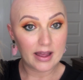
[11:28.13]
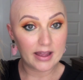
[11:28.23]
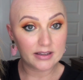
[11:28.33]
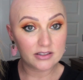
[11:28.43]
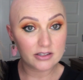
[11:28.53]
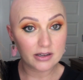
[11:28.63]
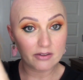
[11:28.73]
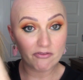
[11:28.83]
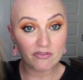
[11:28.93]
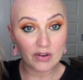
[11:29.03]
and
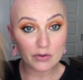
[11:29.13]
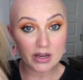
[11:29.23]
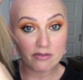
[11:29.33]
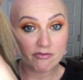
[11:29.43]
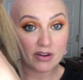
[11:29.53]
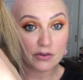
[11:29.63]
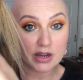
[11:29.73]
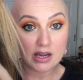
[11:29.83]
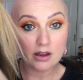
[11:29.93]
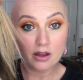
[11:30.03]
very,
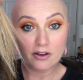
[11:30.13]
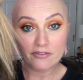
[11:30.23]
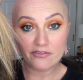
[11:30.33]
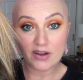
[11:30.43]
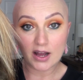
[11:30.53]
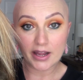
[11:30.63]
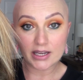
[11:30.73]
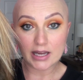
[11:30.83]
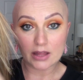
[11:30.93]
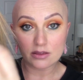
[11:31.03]
very
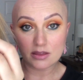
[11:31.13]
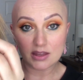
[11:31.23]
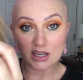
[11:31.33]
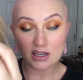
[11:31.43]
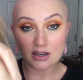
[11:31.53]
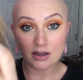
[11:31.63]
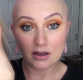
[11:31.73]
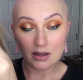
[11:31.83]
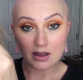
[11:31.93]
fine and thin